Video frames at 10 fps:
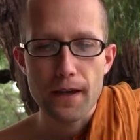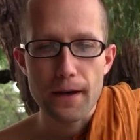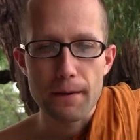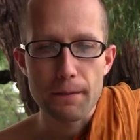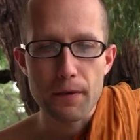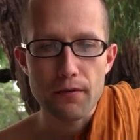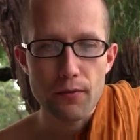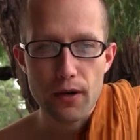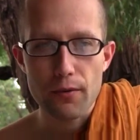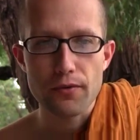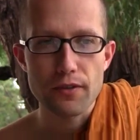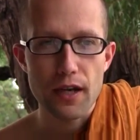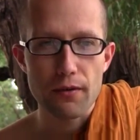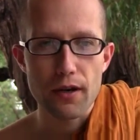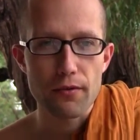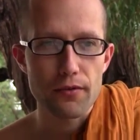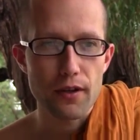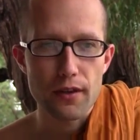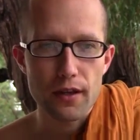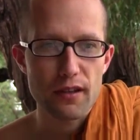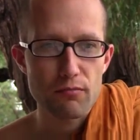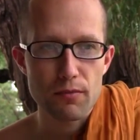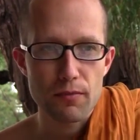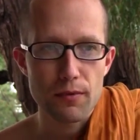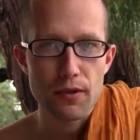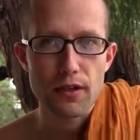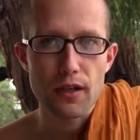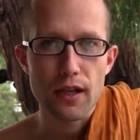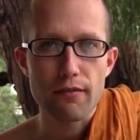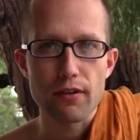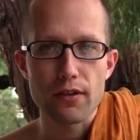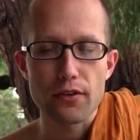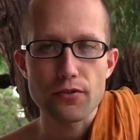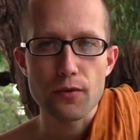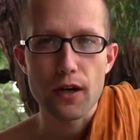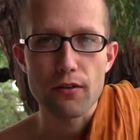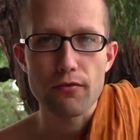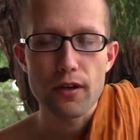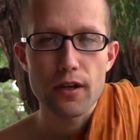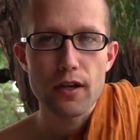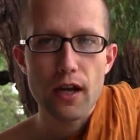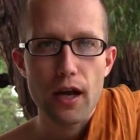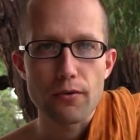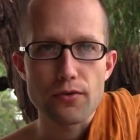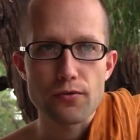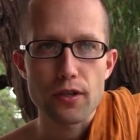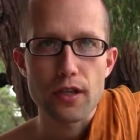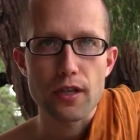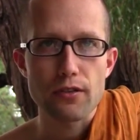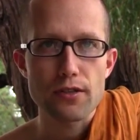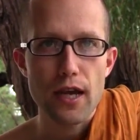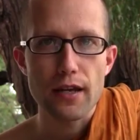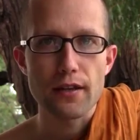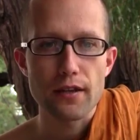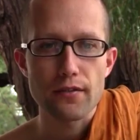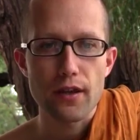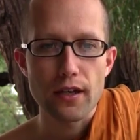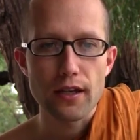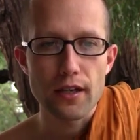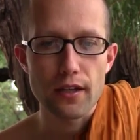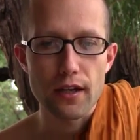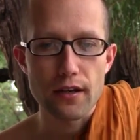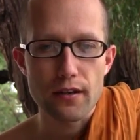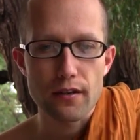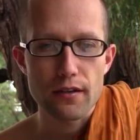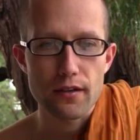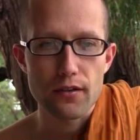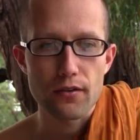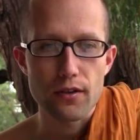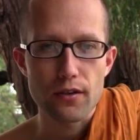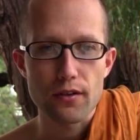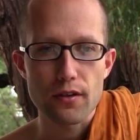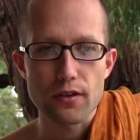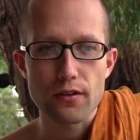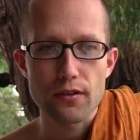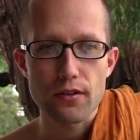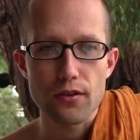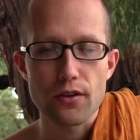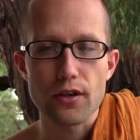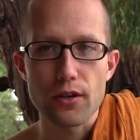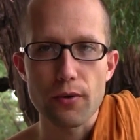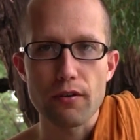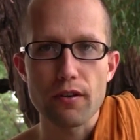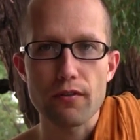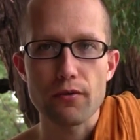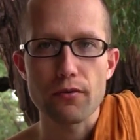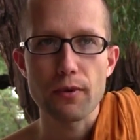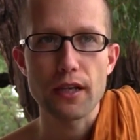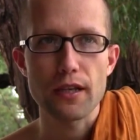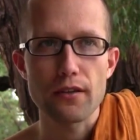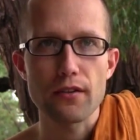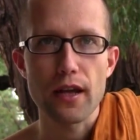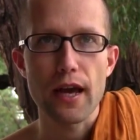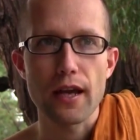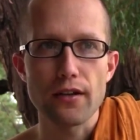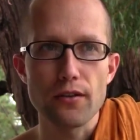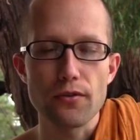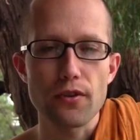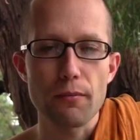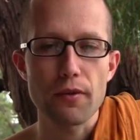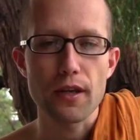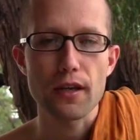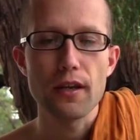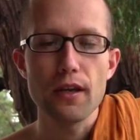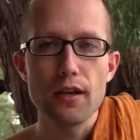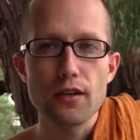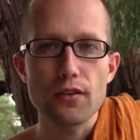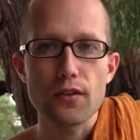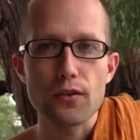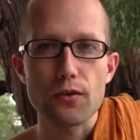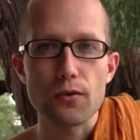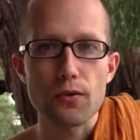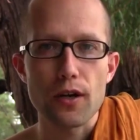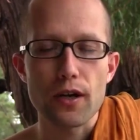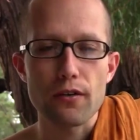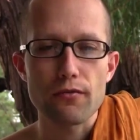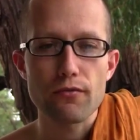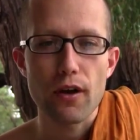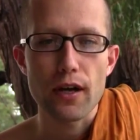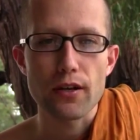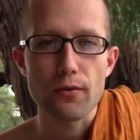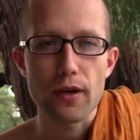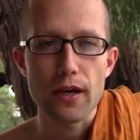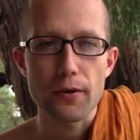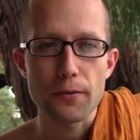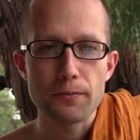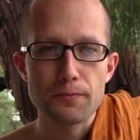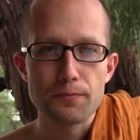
even when I was young, when I was, I think, maybe 11 or 12, I was really set in this idea that the ordinary way of living was meaningless, and I had to do something to find a way out.